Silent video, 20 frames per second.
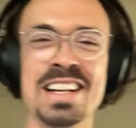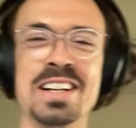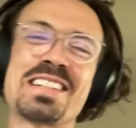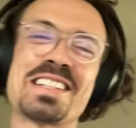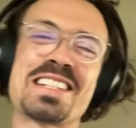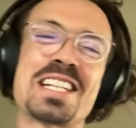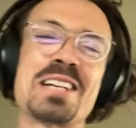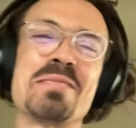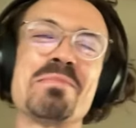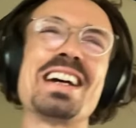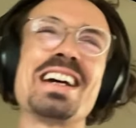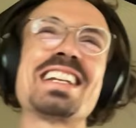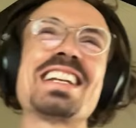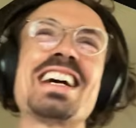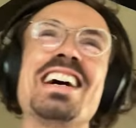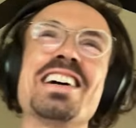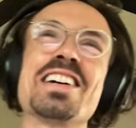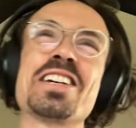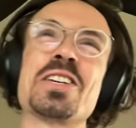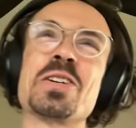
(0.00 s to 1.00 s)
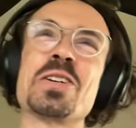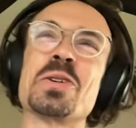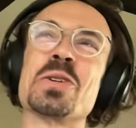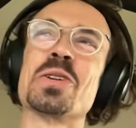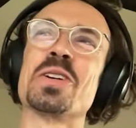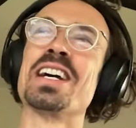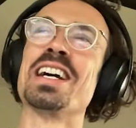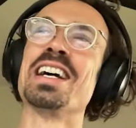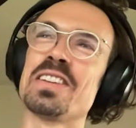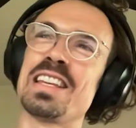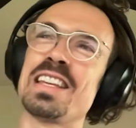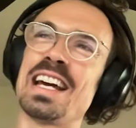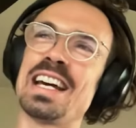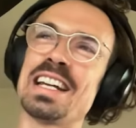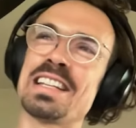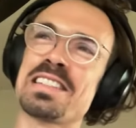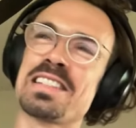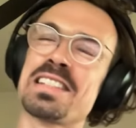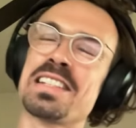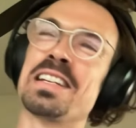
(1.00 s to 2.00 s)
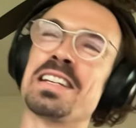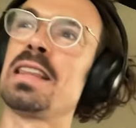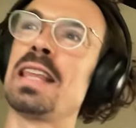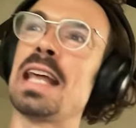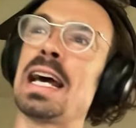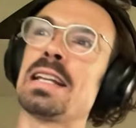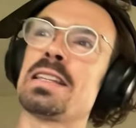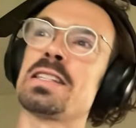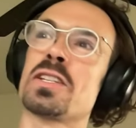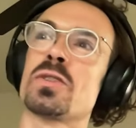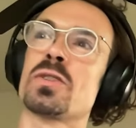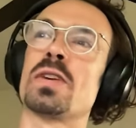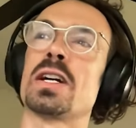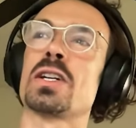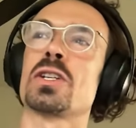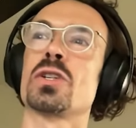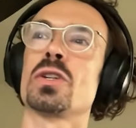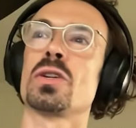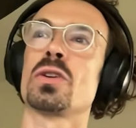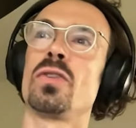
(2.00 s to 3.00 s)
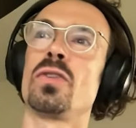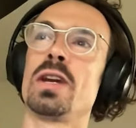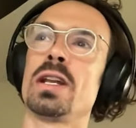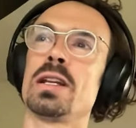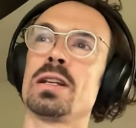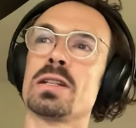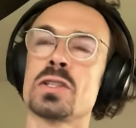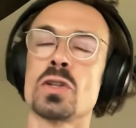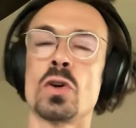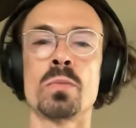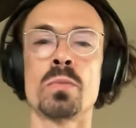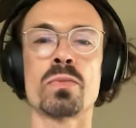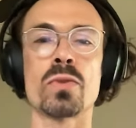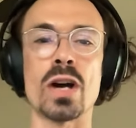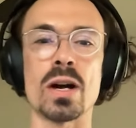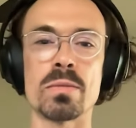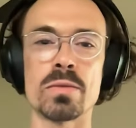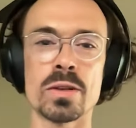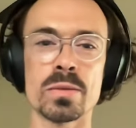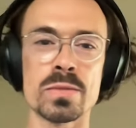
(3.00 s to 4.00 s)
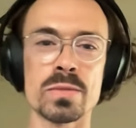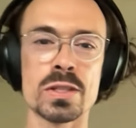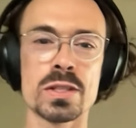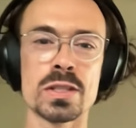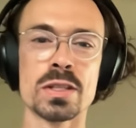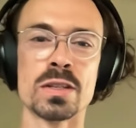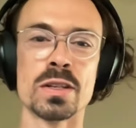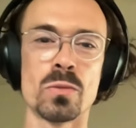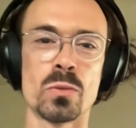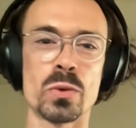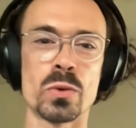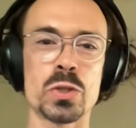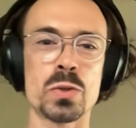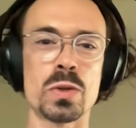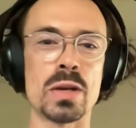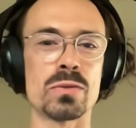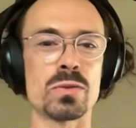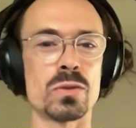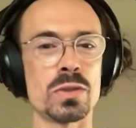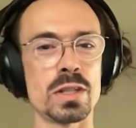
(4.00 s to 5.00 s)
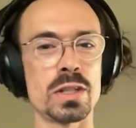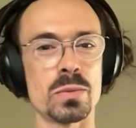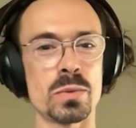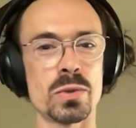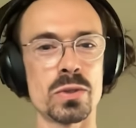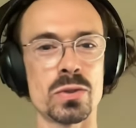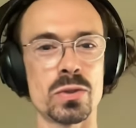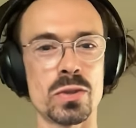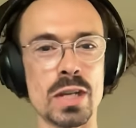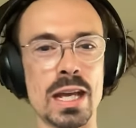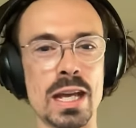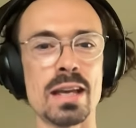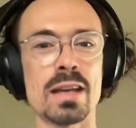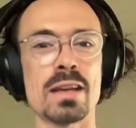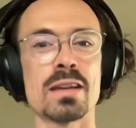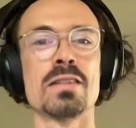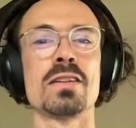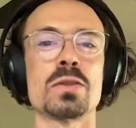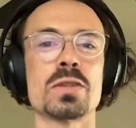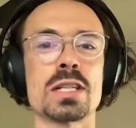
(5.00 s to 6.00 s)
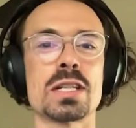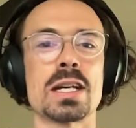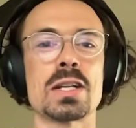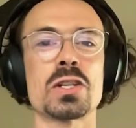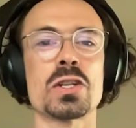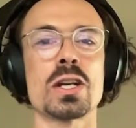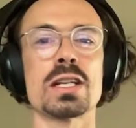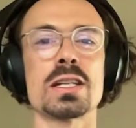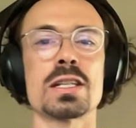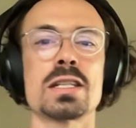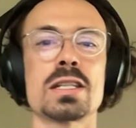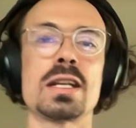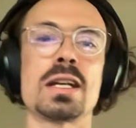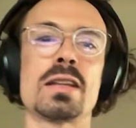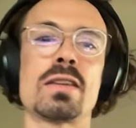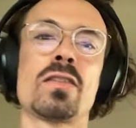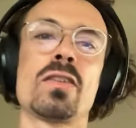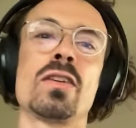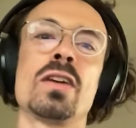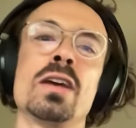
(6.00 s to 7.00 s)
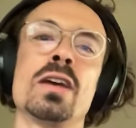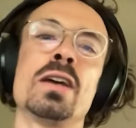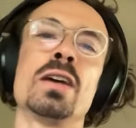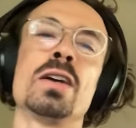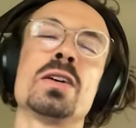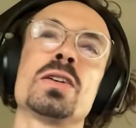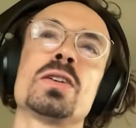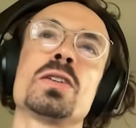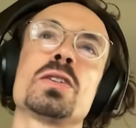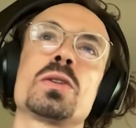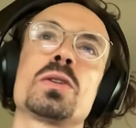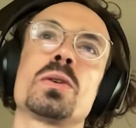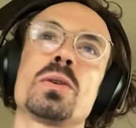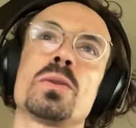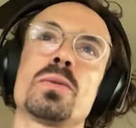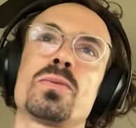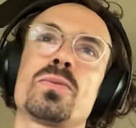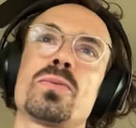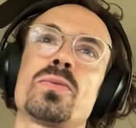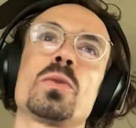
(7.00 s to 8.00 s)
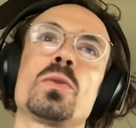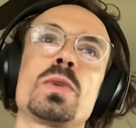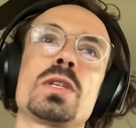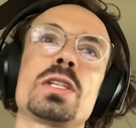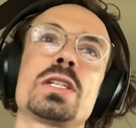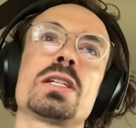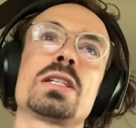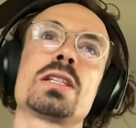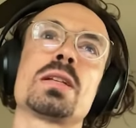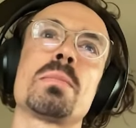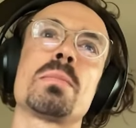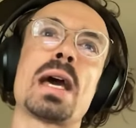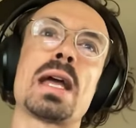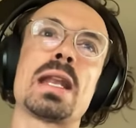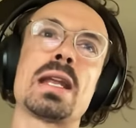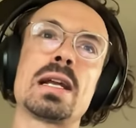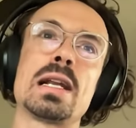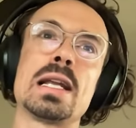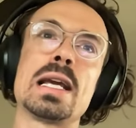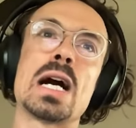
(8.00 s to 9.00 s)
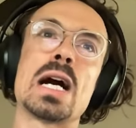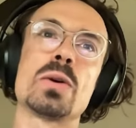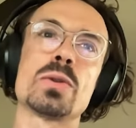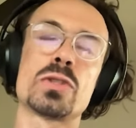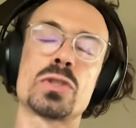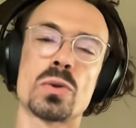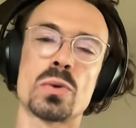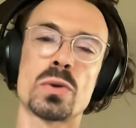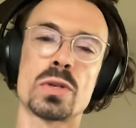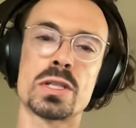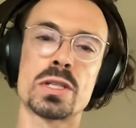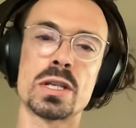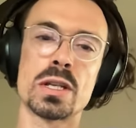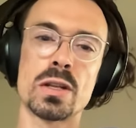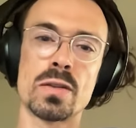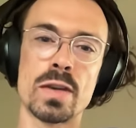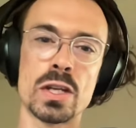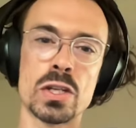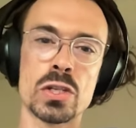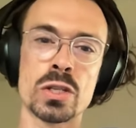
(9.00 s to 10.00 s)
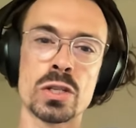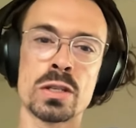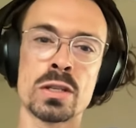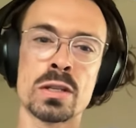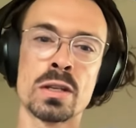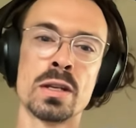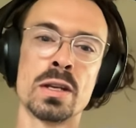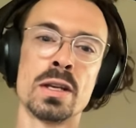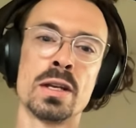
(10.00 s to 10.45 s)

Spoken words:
Some might argue that that structure created its own problems, which we have to deal with today, such as that sort of we systematically outsource innovation